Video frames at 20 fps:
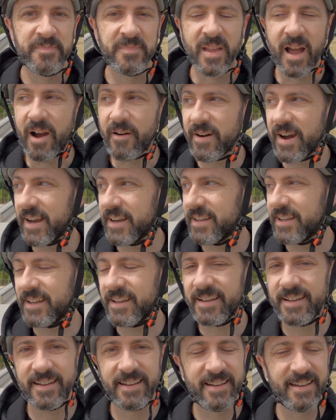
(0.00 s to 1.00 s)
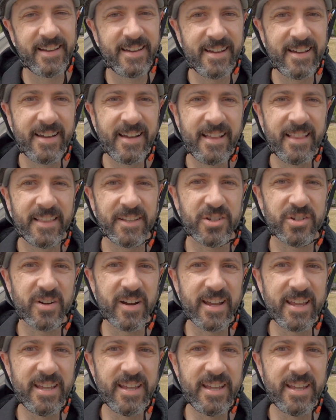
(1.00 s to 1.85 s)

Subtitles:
All right, let's try